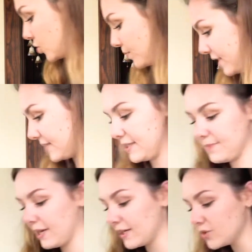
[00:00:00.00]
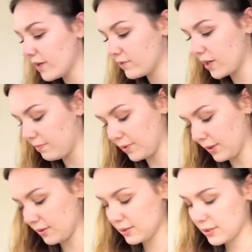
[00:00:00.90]
zoom lenses, but I do have a couple of
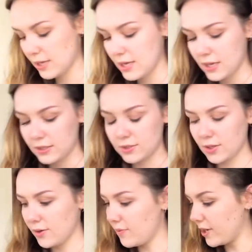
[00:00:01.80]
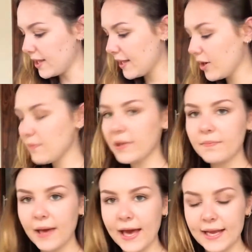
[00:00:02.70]
those. So what I carry in my
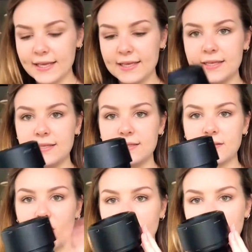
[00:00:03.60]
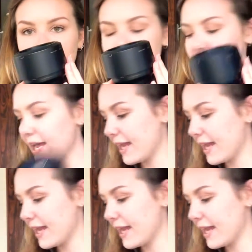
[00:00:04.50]
bag is always my